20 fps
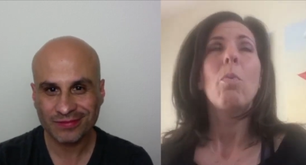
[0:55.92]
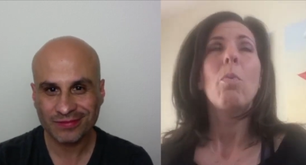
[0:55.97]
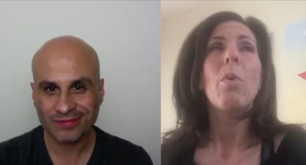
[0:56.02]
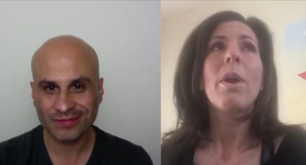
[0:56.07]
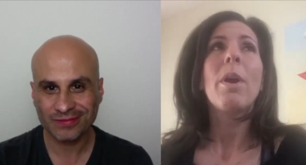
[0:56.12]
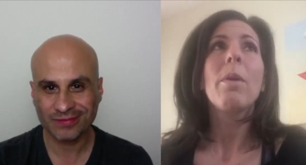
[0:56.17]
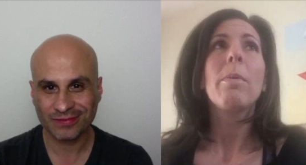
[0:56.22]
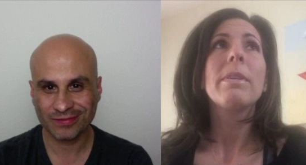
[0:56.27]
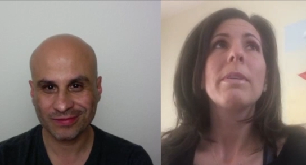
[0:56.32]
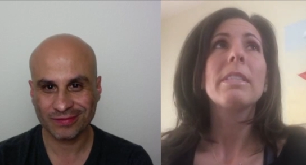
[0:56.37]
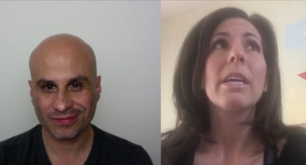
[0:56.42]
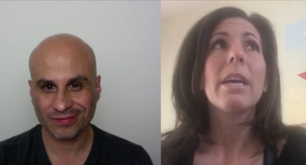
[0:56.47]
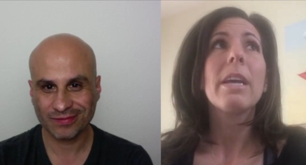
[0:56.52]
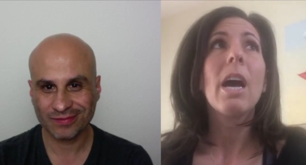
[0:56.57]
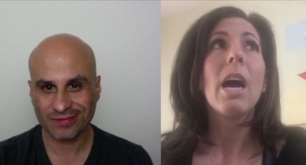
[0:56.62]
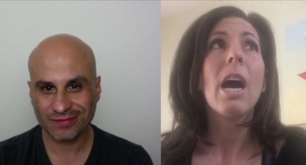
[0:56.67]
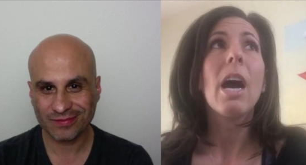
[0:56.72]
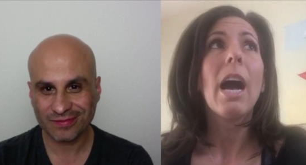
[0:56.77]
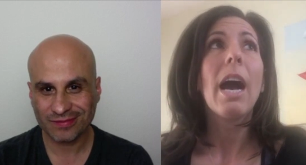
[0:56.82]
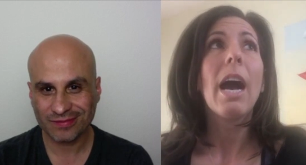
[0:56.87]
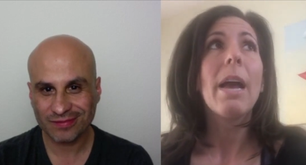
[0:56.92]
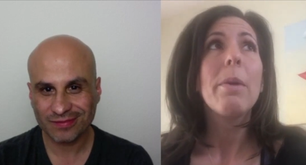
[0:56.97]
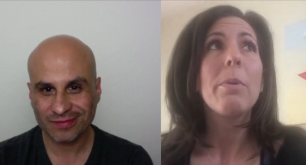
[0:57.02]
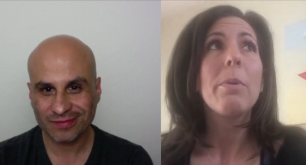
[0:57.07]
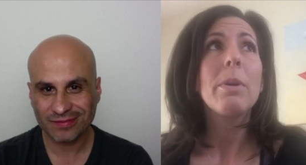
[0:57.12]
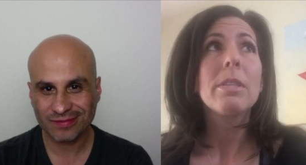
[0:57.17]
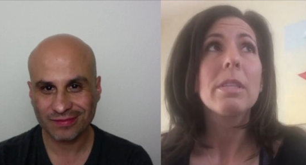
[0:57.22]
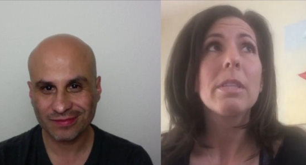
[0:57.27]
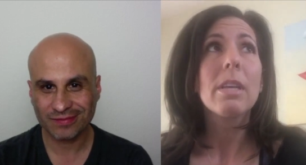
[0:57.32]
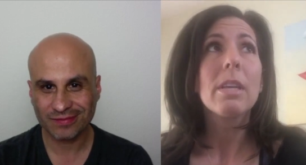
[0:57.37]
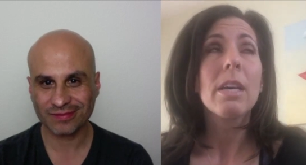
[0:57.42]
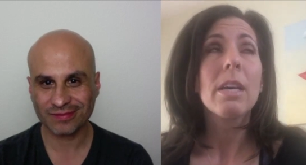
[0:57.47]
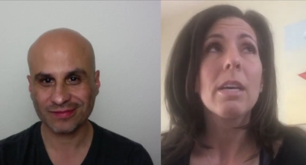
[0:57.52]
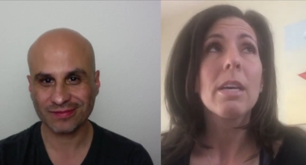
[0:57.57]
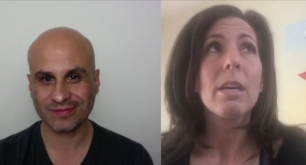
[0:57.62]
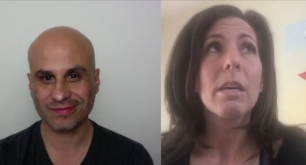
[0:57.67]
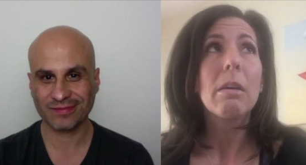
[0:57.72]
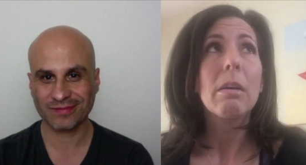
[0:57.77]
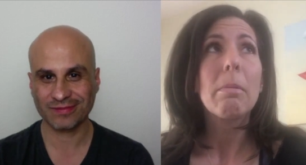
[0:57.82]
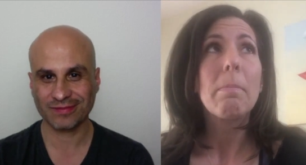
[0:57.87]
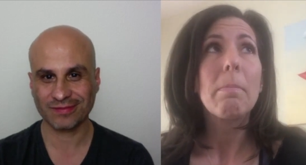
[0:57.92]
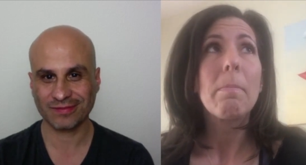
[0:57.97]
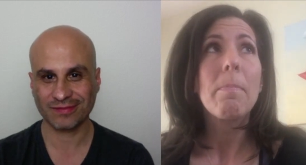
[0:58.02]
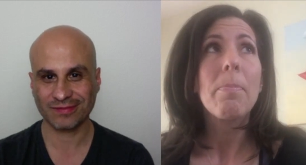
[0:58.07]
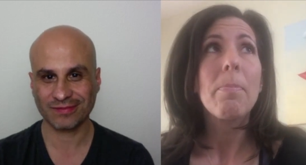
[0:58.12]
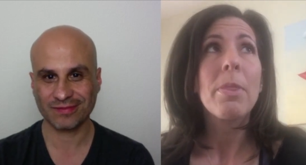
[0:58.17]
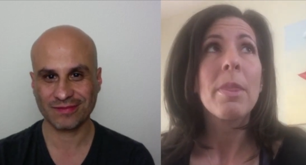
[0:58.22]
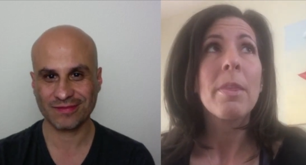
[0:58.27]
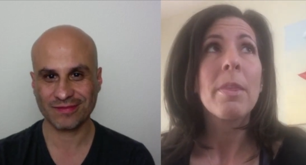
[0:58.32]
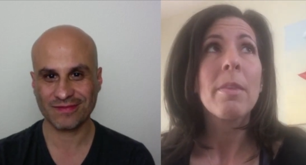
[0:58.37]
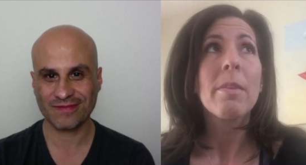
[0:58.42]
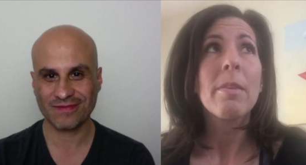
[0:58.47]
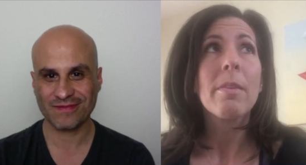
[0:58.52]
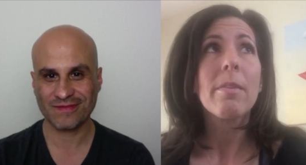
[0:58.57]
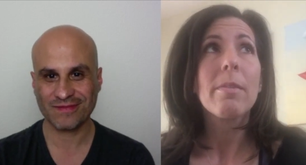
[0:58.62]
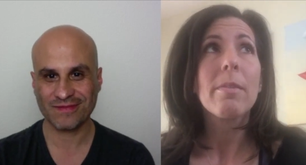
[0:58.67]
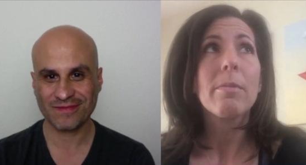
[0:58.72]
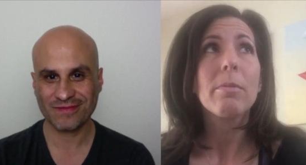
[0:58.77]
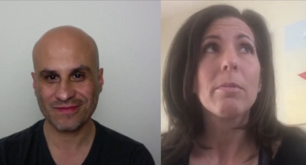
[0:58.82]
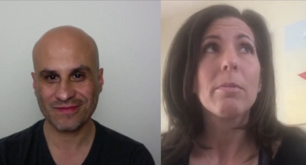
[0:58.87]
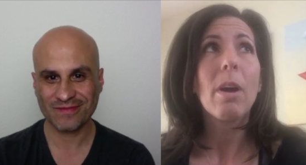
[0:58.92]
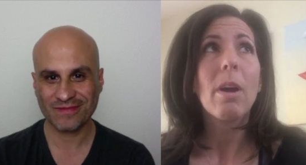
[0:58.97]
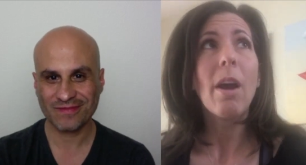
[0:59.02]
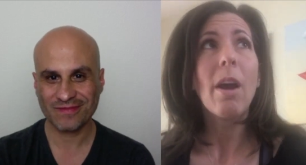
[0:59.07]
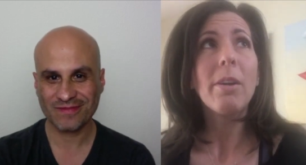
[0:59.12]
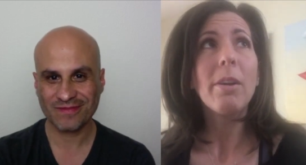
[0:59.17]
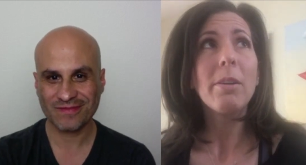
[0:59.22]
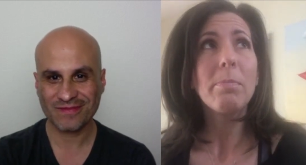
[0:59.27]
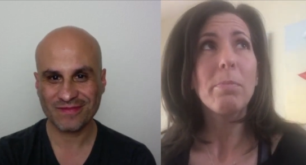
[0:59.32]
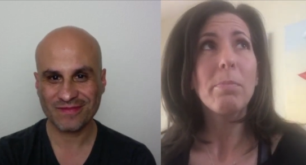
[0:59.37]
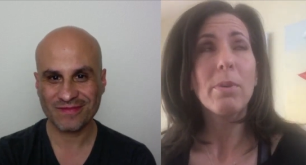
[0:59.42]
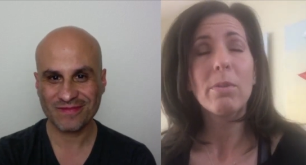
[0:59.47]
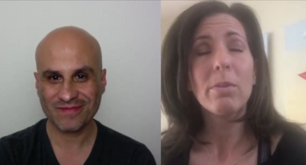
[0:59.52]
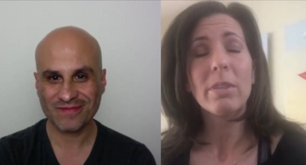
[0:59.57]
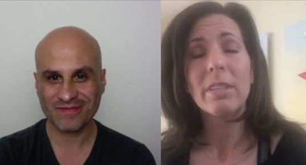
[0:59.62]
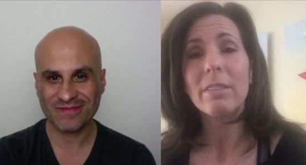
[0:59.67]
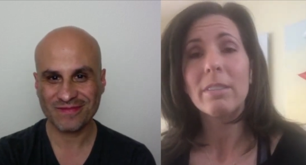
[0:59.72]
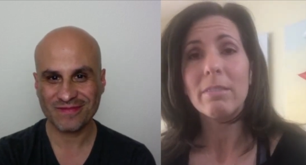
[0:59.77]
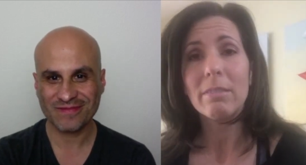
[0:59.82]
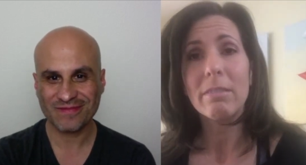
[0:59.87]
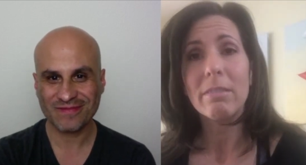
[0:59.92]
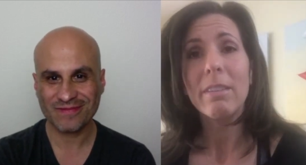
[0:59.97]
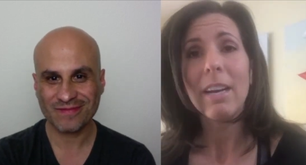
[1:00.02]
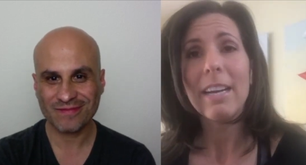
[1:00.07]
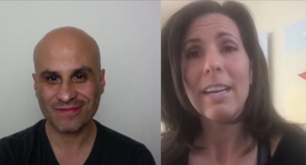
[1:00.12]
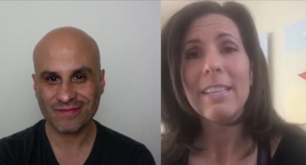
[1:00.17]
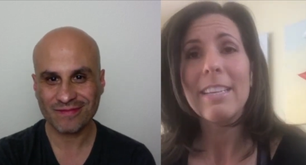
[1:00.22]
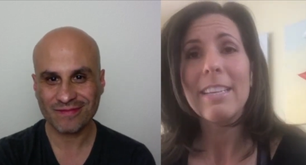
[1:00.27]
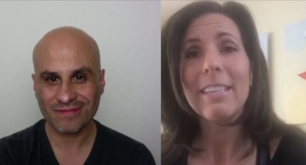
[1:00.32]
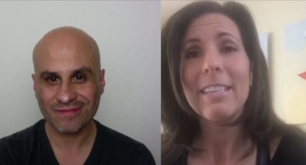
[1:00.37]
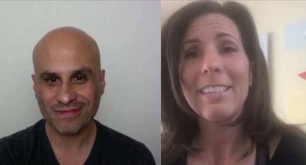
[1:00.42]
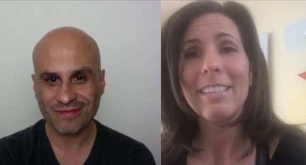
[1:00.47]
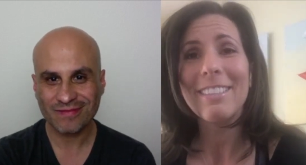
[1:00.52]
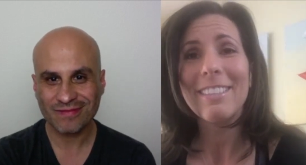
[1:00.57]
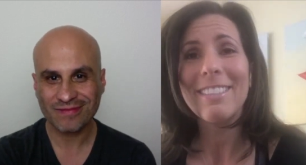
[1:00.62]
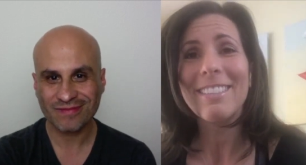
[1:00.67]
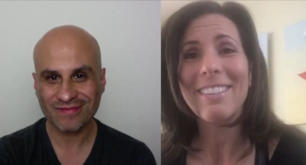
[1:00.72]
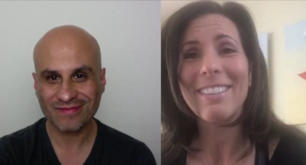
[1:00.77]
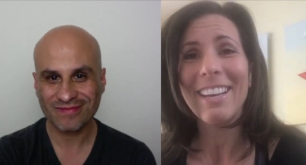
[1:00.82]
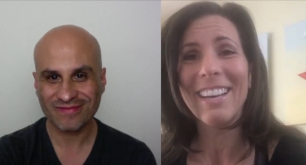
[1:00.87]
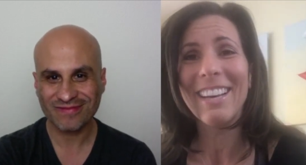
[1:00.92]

Speaker 1: Where was I? Uh, I was um, heartbroken. I think is